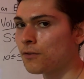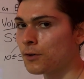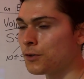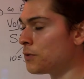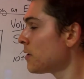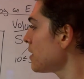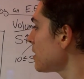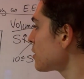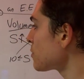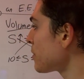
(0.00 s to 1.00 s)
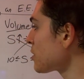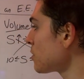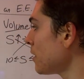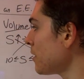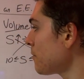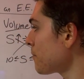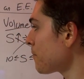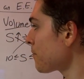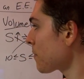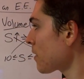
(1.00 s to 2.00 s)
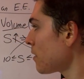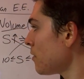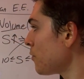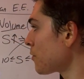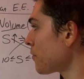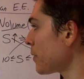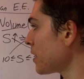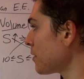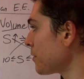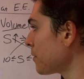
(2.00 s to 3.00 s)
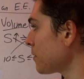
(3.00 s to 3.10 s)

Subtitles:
for you, especially if you're a beginner.